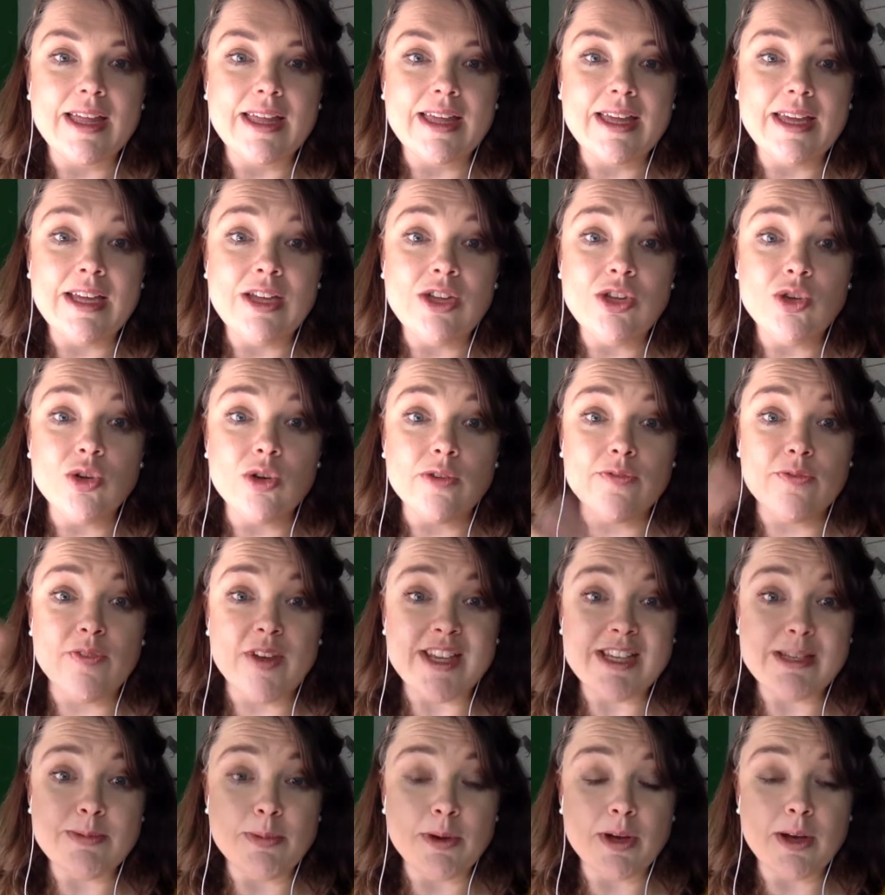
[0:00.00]

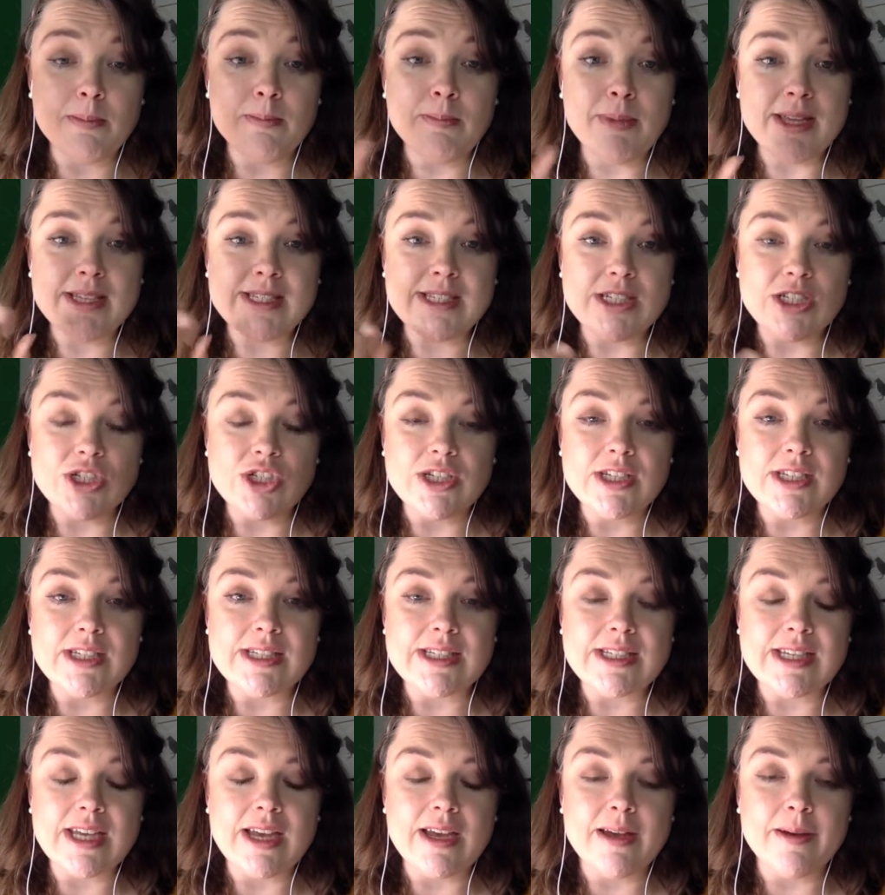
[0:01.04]
Facebook
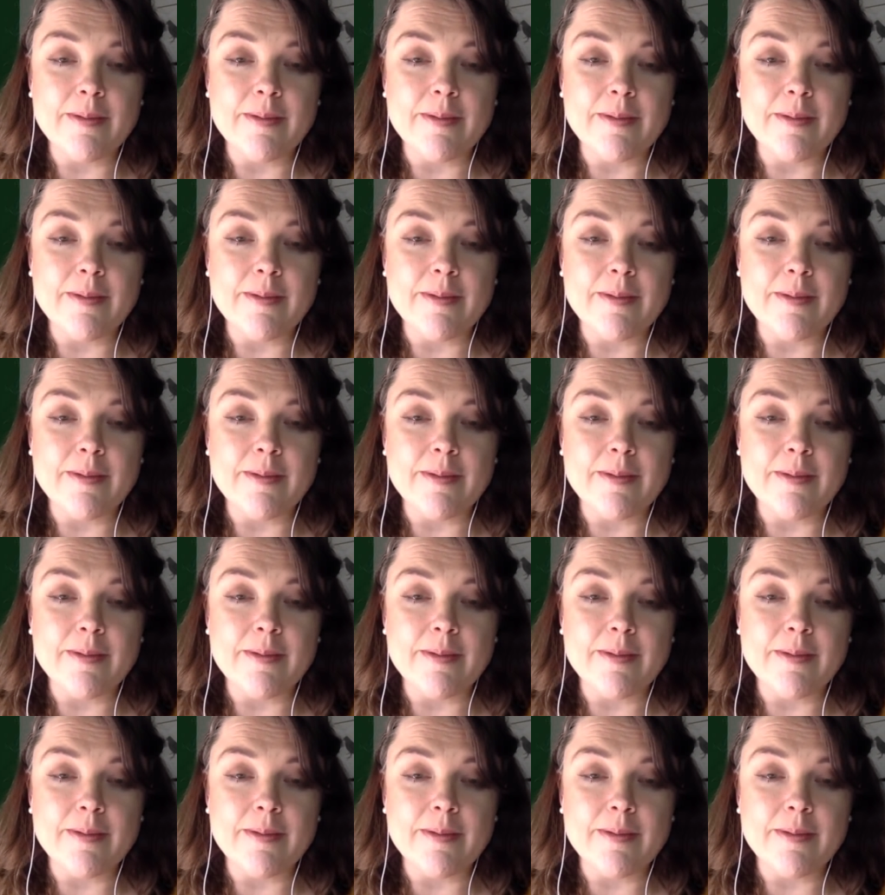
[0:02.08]
messages.